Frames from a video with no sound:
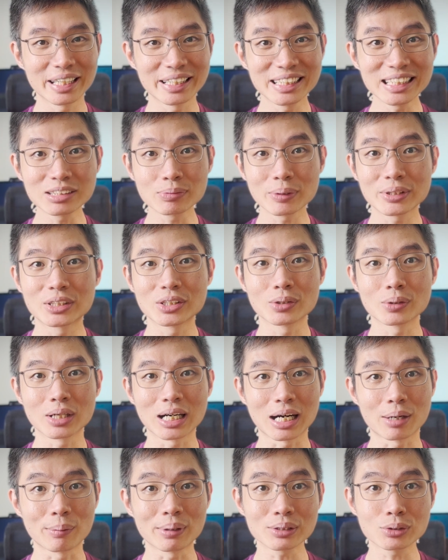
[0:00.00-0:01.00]
in this
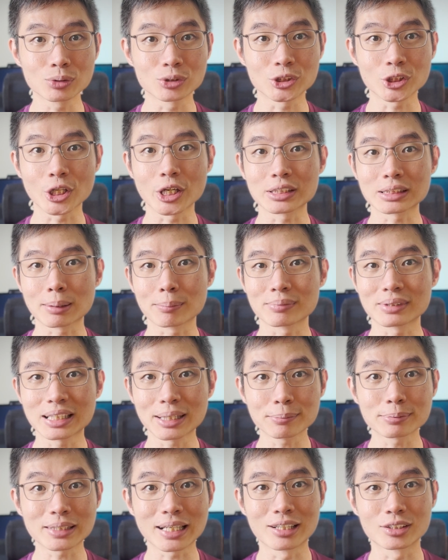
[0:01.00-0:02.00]
video, I want to share some
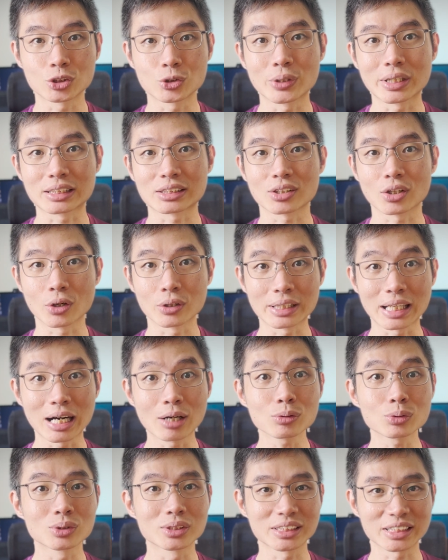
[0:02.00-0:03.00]
tips and tricks on
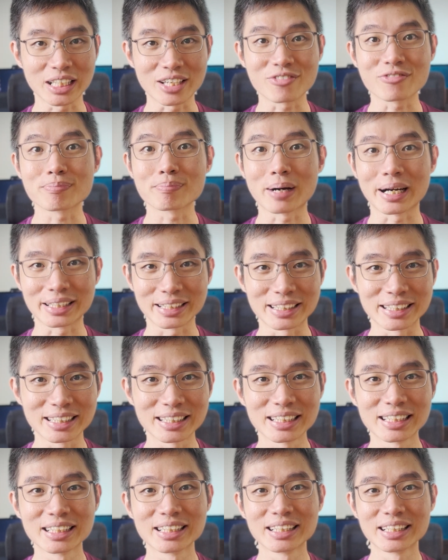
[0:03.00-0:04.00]
how to save
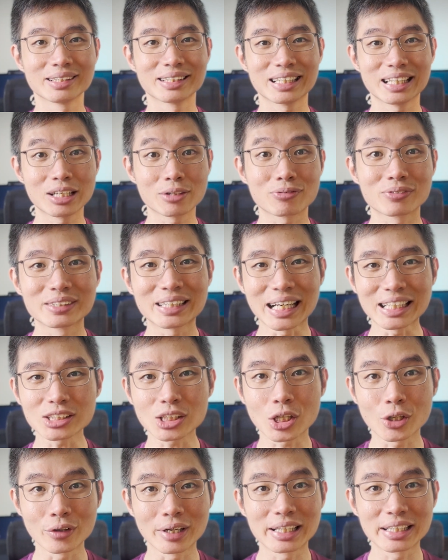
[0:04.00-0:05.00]
money. If
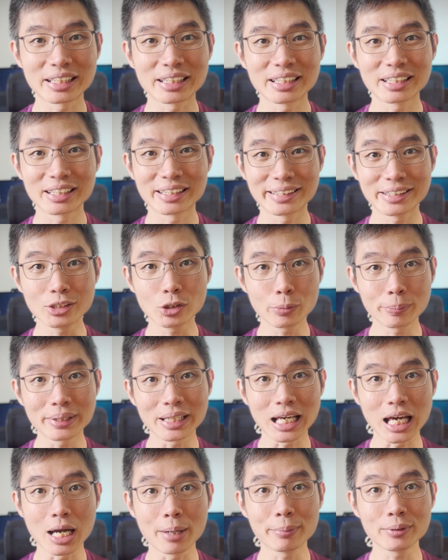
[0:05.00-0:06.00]
done correctly, you'll
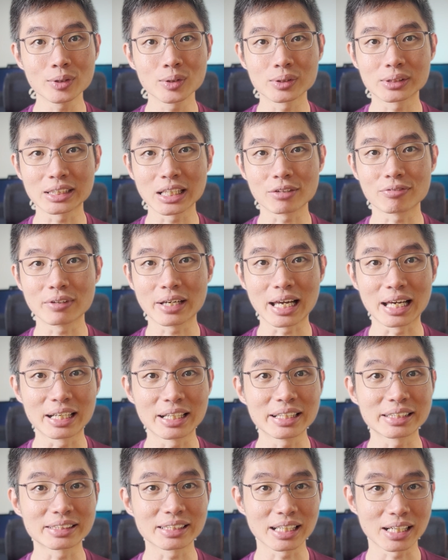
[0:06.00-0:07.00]
be able to save at
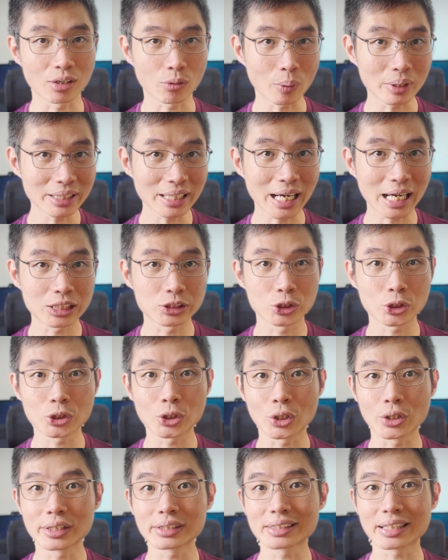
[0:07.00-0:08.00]
least
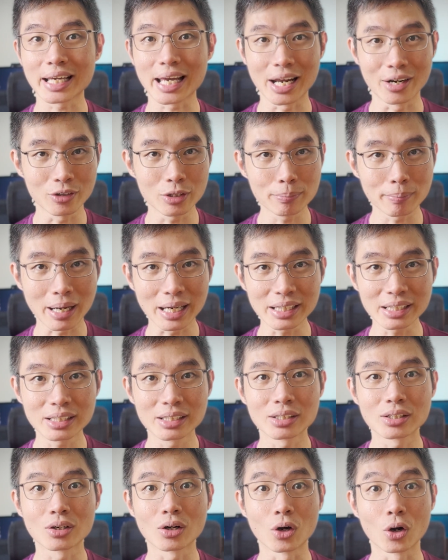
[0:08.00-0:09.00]
$100 every
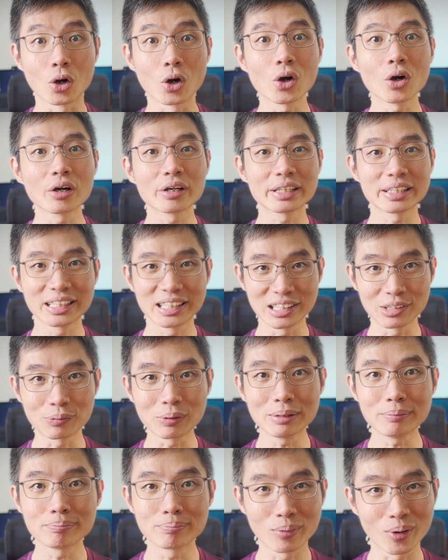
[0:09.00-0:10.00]
month or
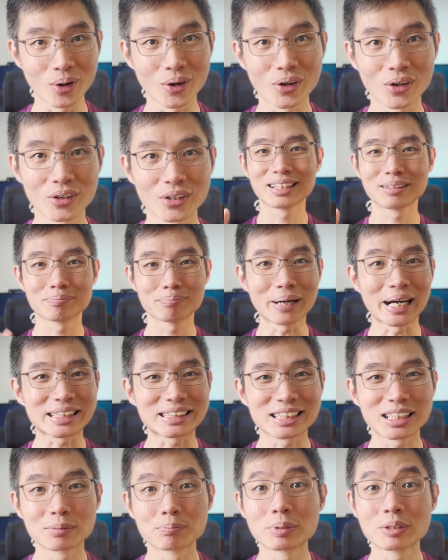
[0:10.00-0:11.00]
even more.
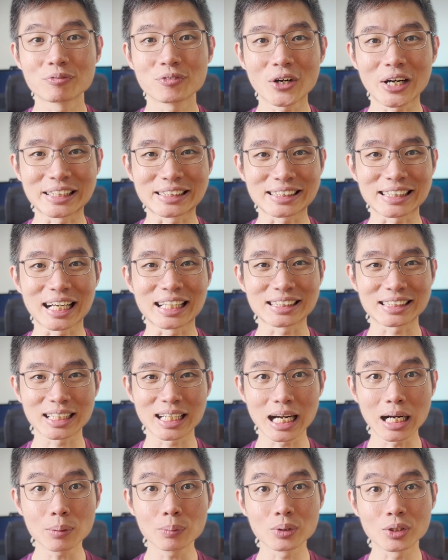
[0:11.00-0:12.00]
But before I start,
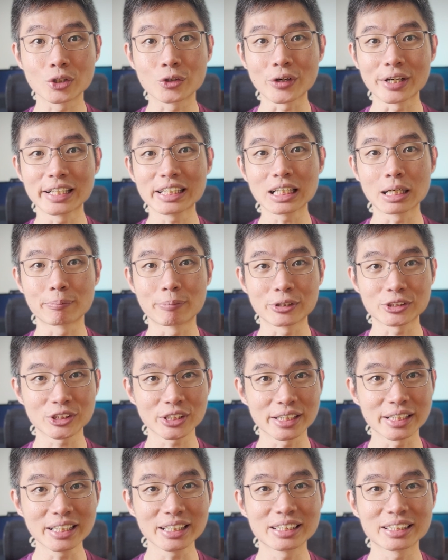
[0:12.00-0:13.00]
I would greatly
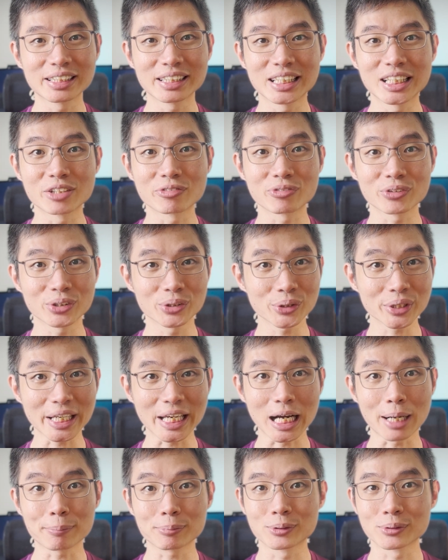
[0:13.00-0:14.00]
appreciate it if you
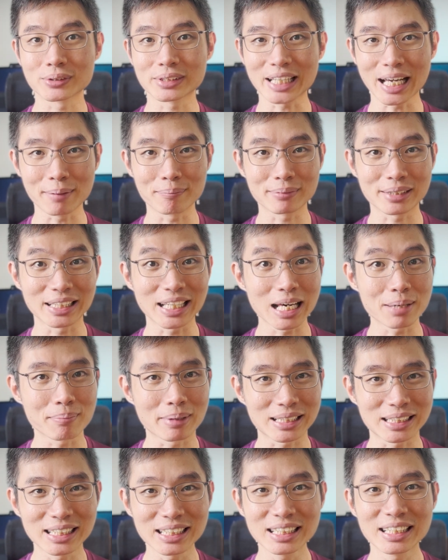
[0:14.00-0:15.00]
can help to tap the like
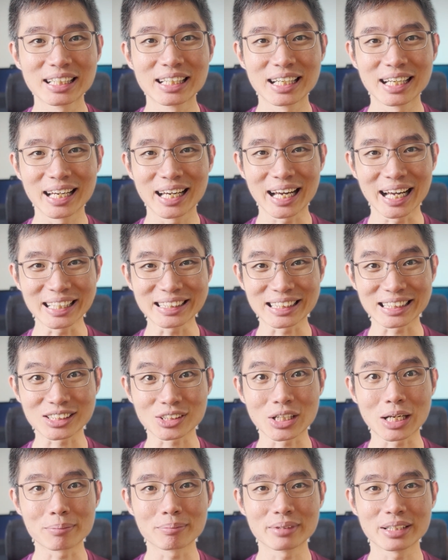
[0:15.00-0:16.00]
button and
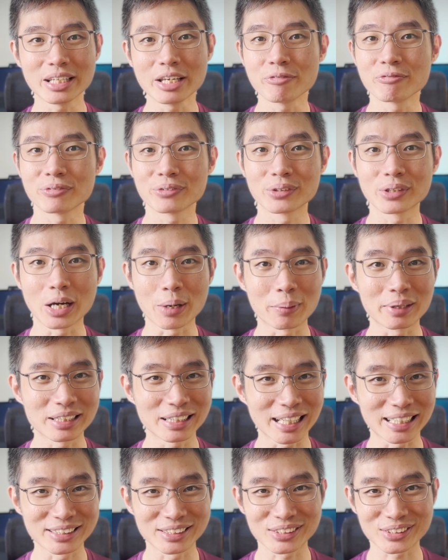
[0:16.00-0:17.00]
subscribe if you haven't
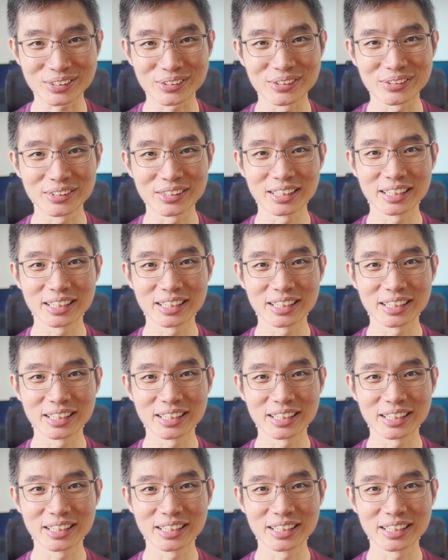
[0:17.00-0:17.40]
done so.